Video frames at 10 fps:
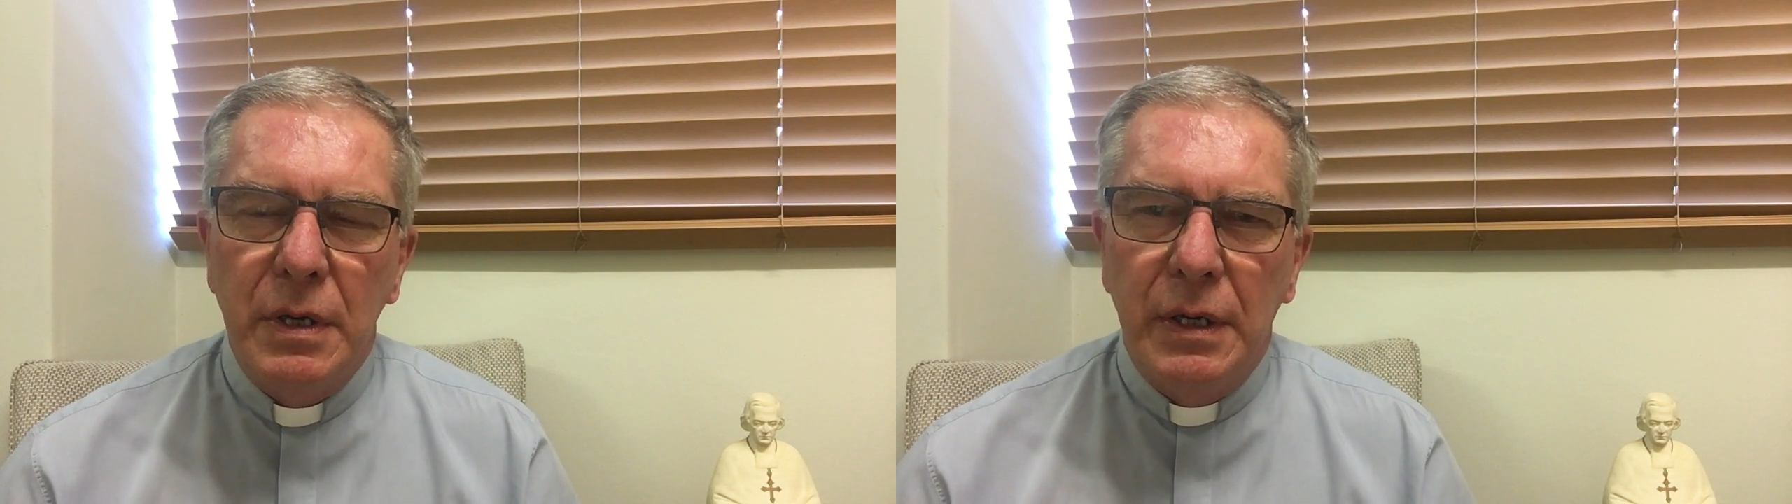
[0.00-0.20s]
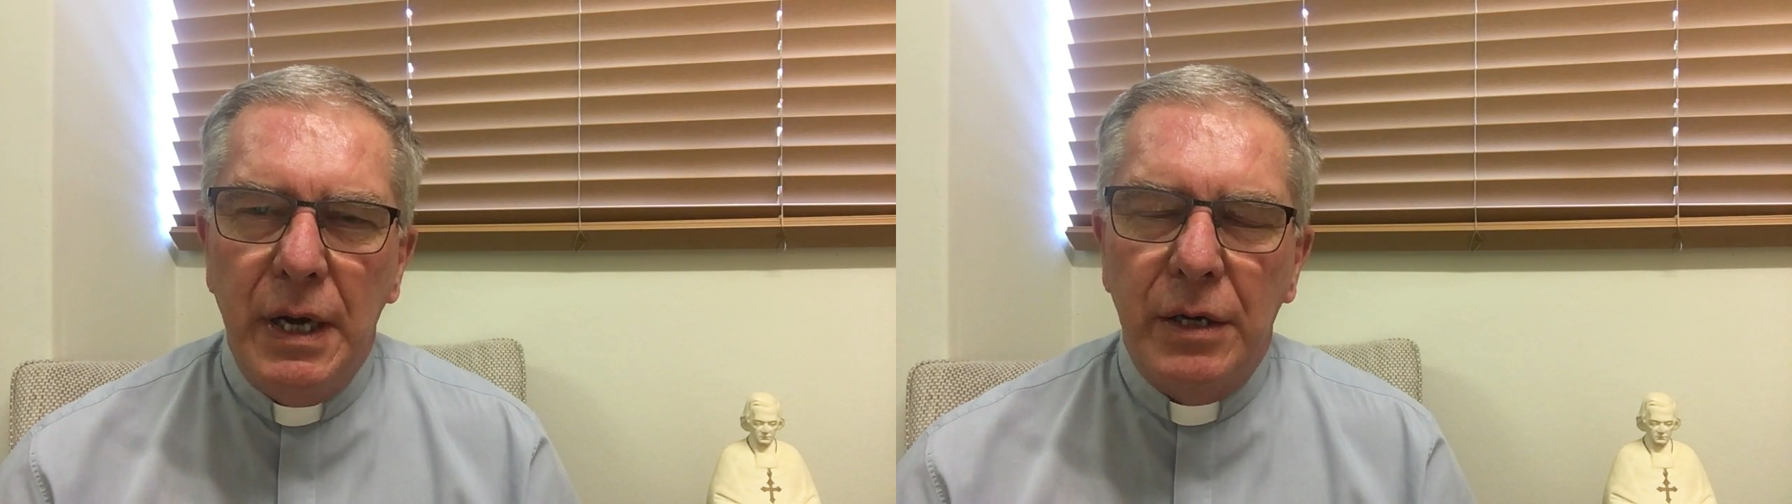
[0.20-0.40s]

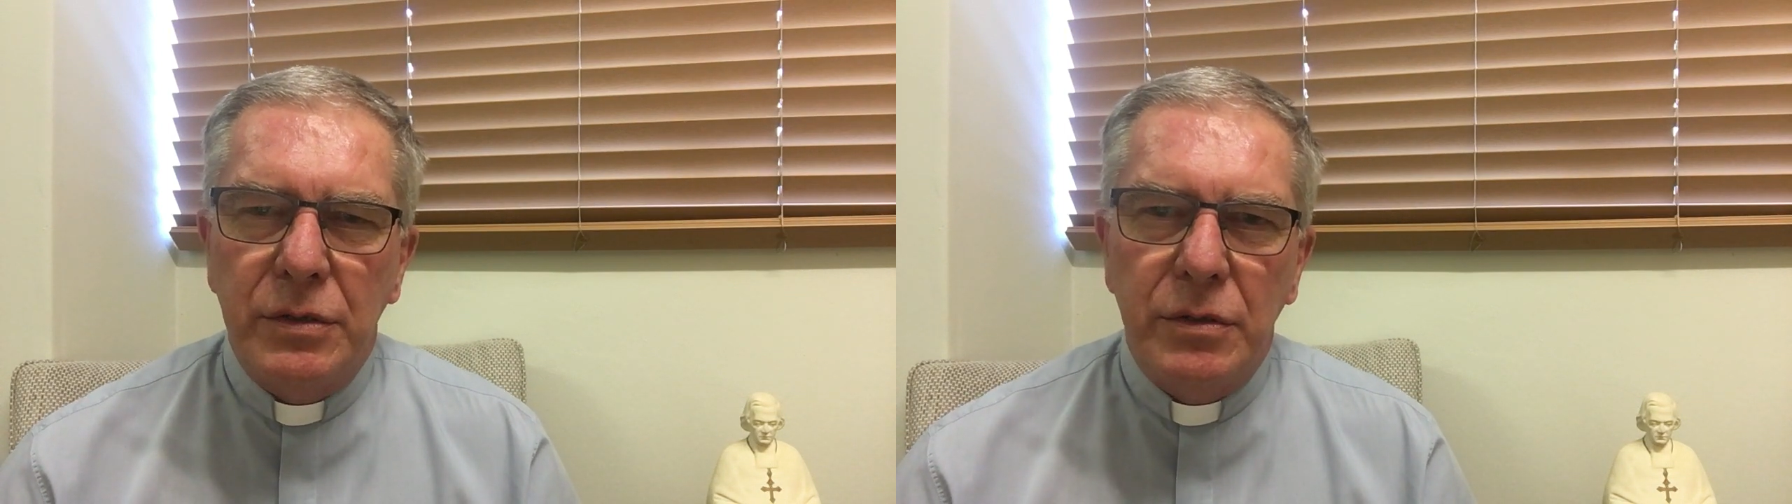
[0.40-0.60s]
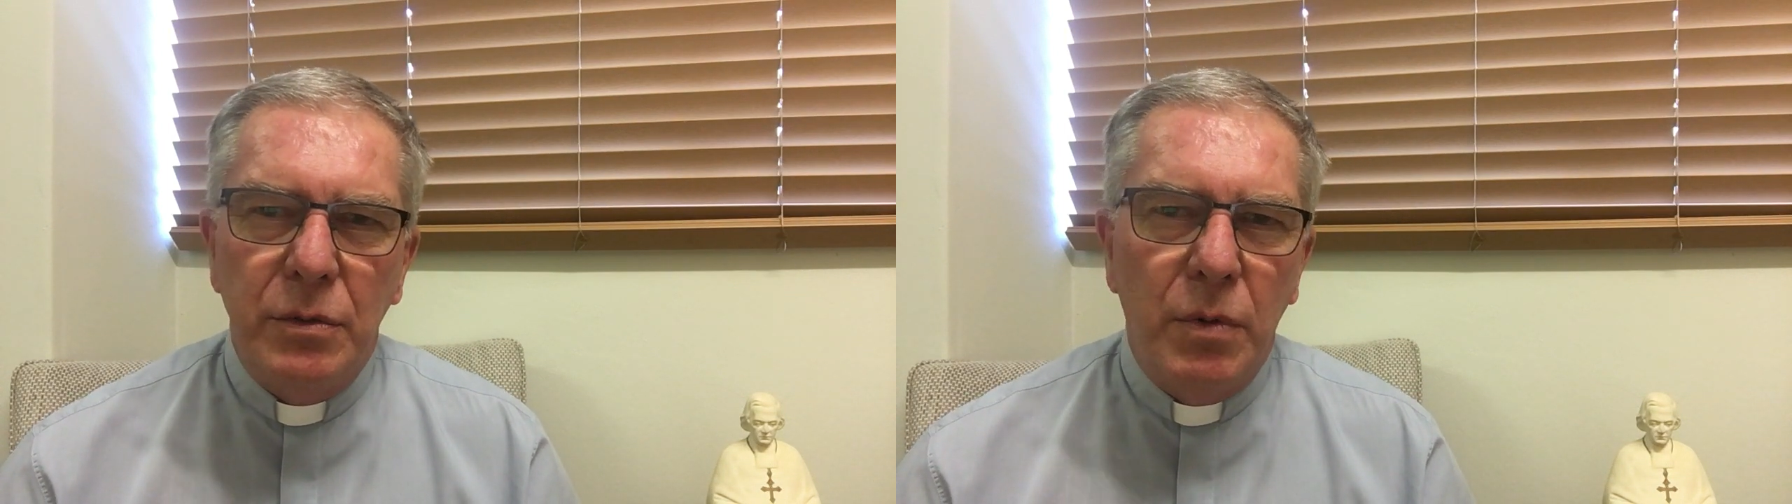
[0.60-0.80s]

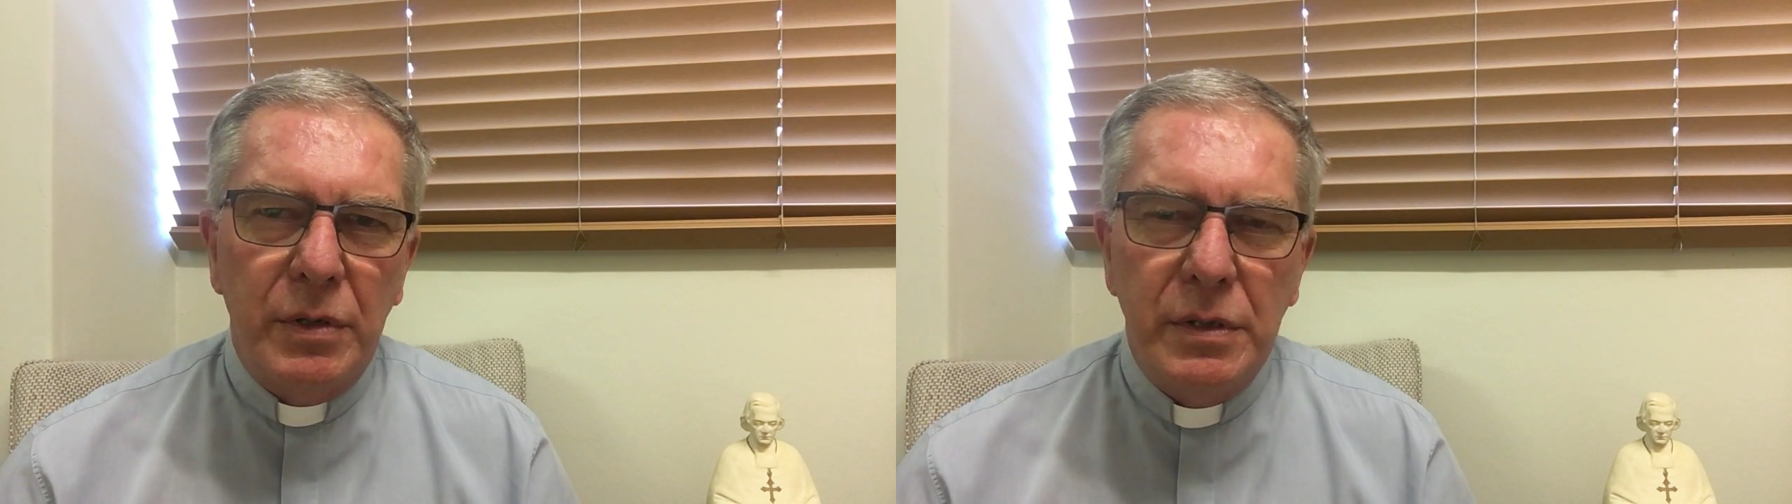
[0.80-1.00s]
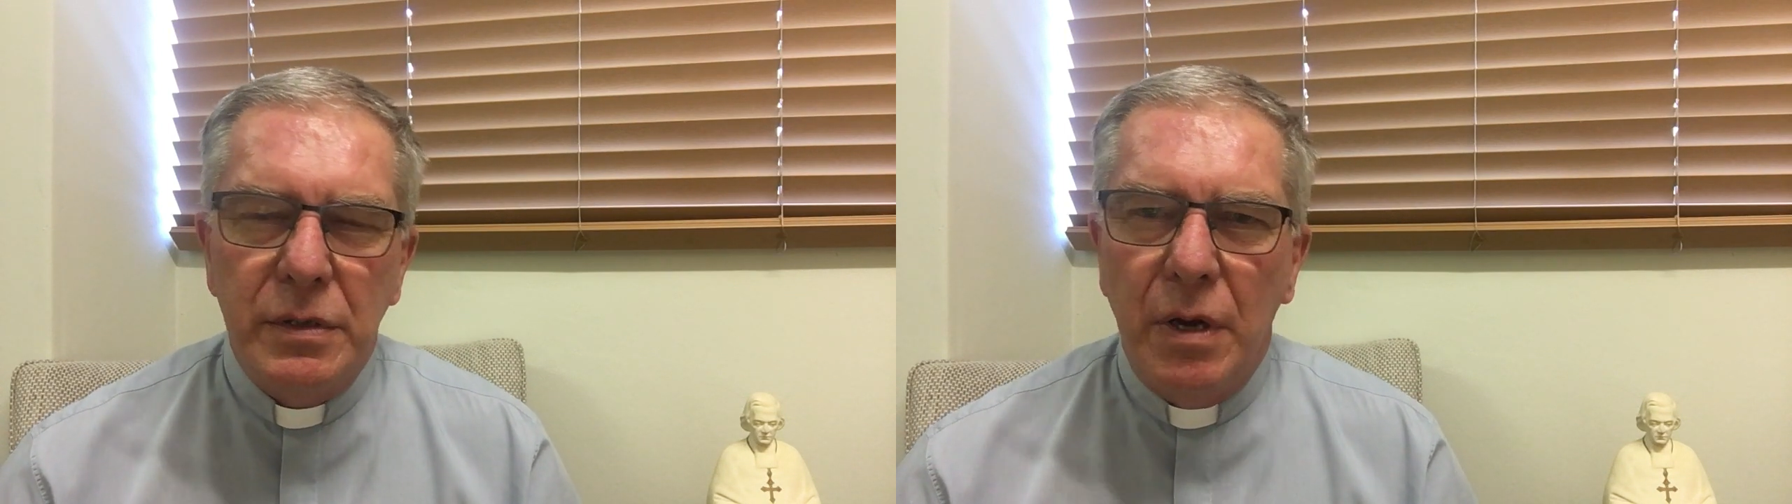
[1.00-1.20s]
next to
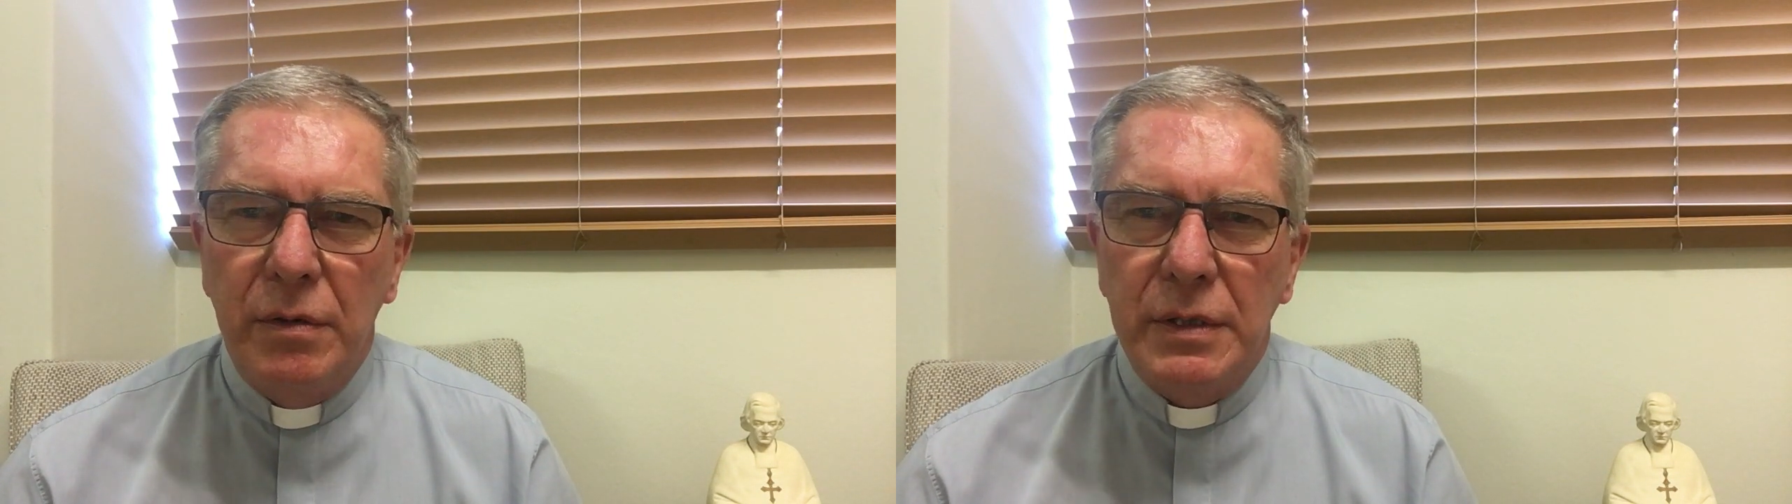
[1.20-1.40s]
what is known